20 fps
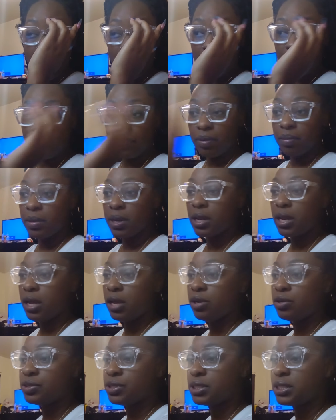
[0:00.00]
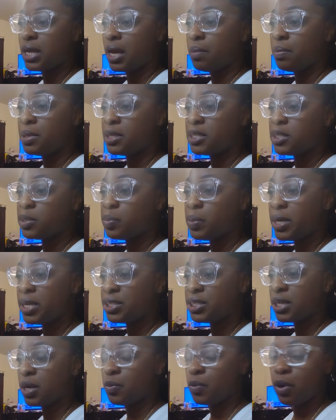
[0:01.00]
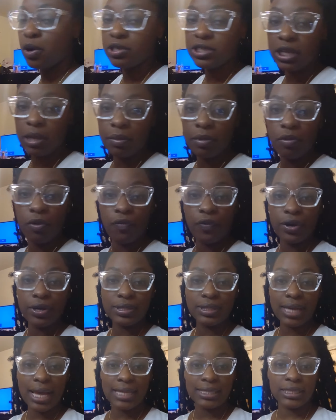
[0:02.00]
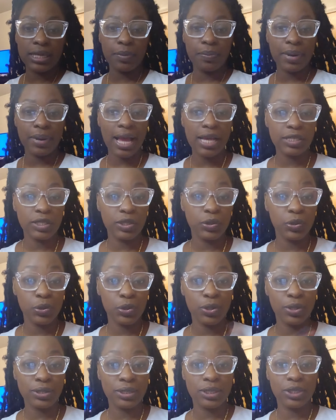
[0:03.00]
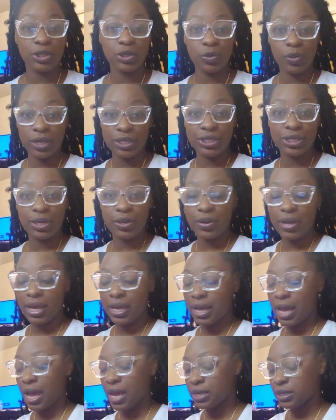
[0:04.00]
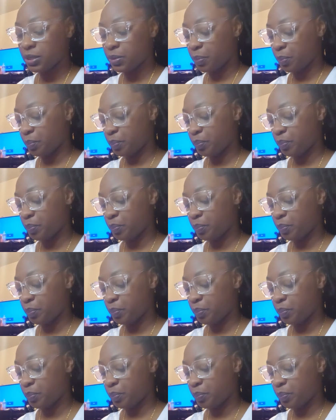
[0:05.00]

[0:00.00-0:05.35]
and feminine energies can be switched and roles can be reversed as it applies to your situation. Okay, guys?